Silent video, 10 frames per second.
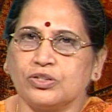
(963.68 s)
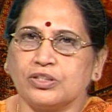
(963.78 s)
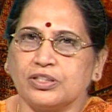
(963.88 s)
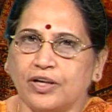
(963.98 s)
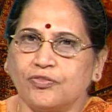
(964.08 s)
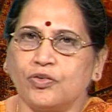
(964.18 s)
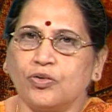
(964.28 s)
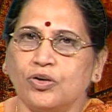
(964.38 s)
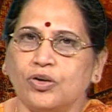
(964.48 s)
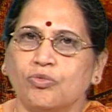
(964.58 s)
Therefore,
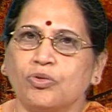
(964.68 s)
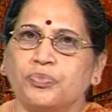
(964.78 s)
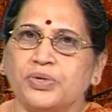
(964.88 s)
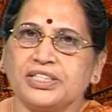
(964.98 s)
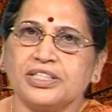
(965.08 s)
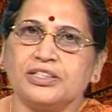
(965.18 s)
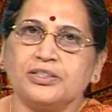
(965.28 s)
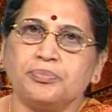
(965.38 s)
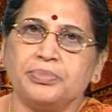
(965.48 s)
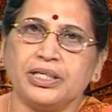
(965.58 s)
what we said at the
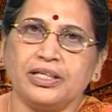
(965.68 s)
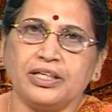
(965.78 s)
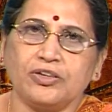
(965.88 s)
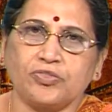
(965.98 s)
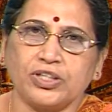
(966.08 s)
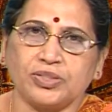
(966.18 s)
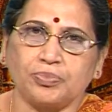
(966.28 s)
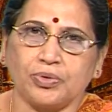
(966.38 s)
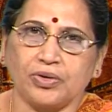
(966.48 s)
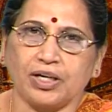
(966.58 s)
beginning of this
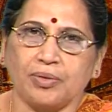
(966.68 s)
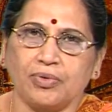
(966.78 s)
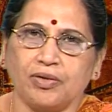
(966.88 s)
program,